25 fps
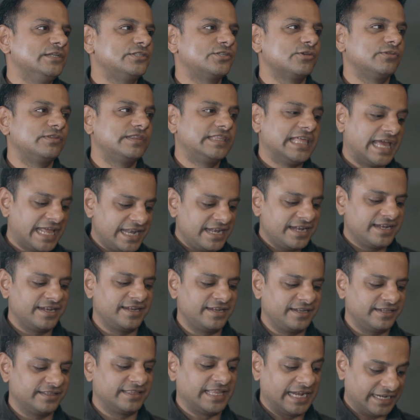
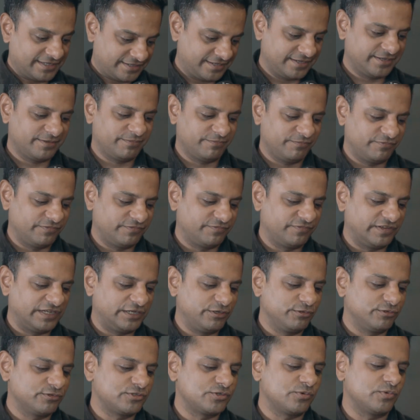then when
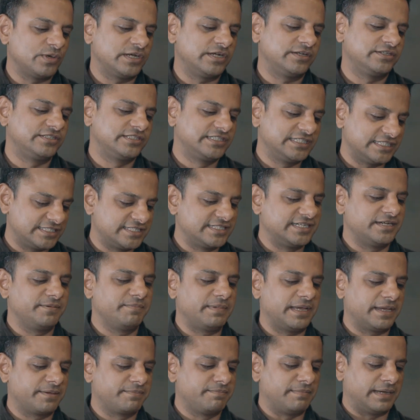you use the word just didn't
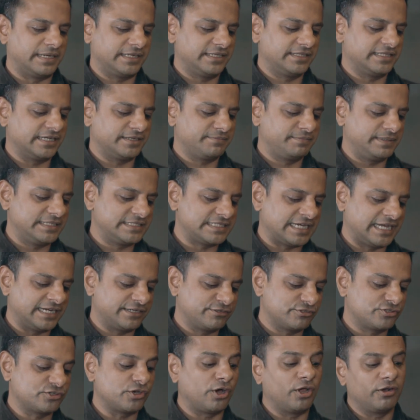make money, that means I had
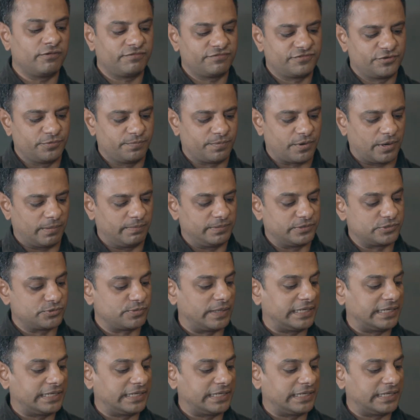to solve two problems.